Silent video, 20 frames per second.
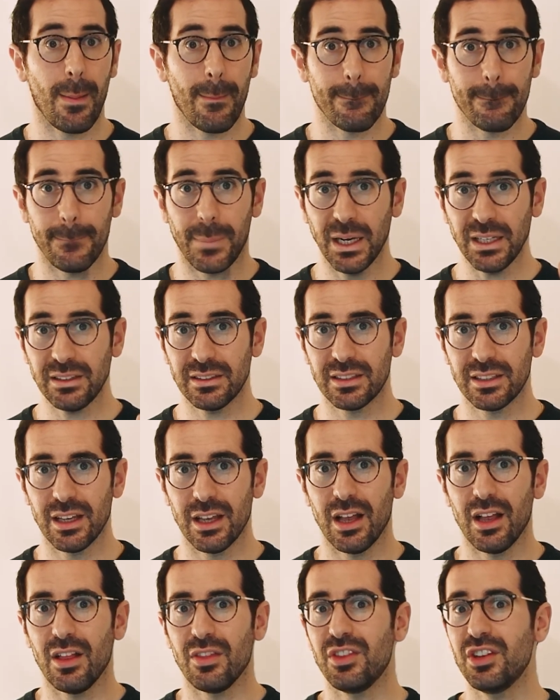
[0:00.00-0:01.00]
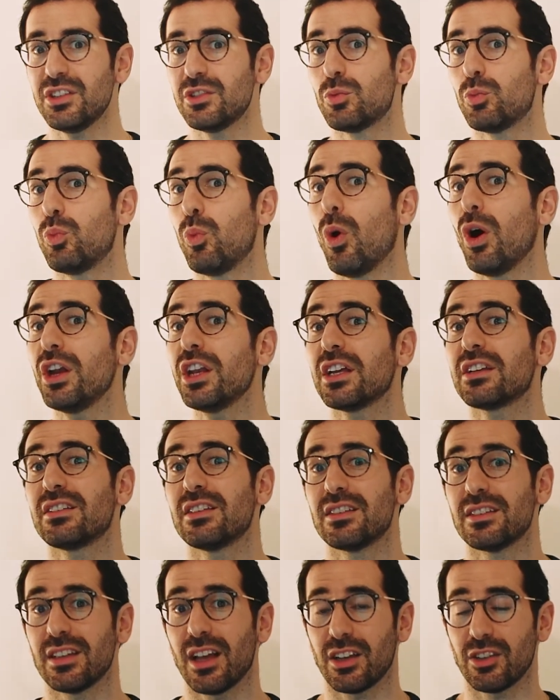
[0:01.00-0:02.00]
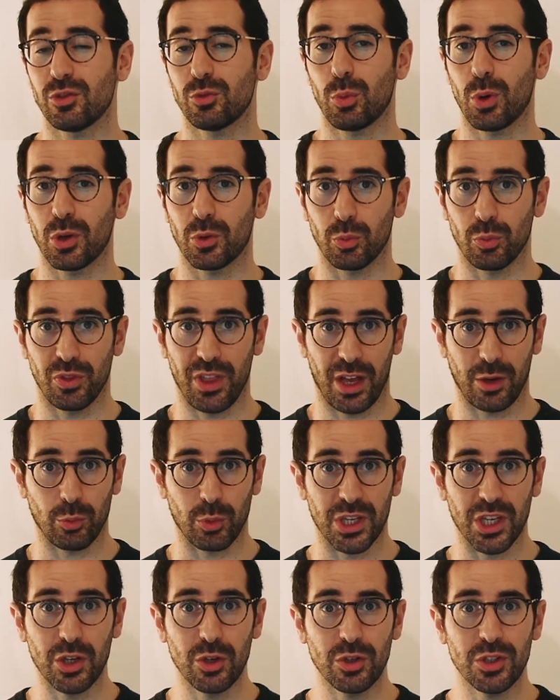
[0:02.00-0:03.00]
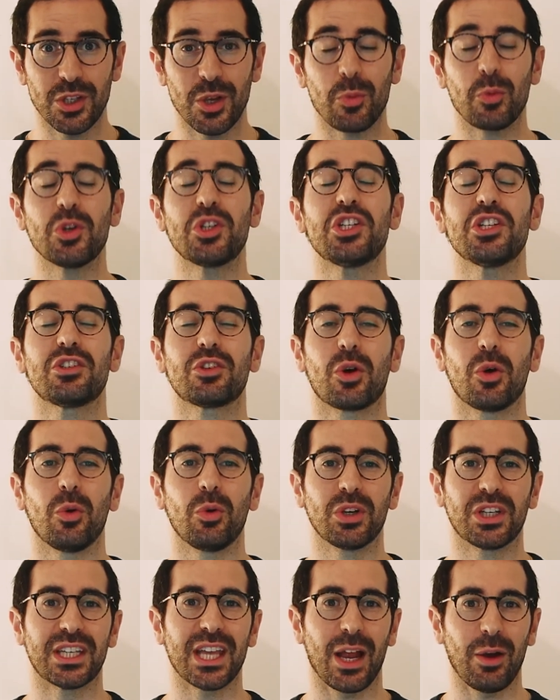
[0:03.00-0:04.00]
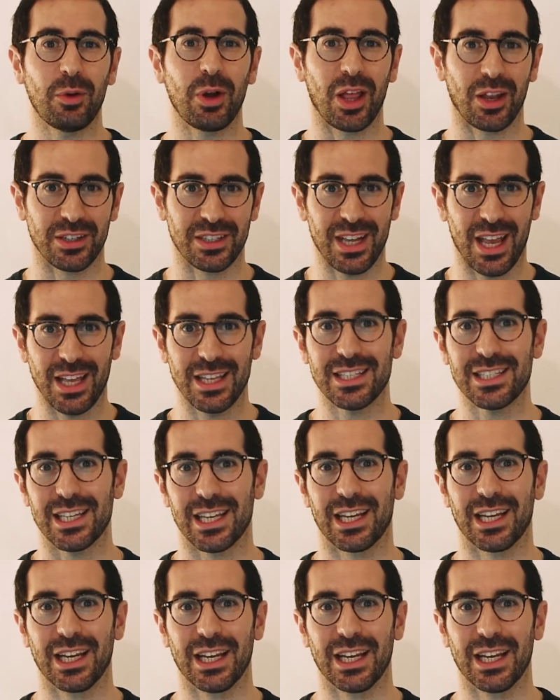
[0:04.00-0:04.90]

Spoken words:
But there's one exercise that we use, which is called Guerilla testing.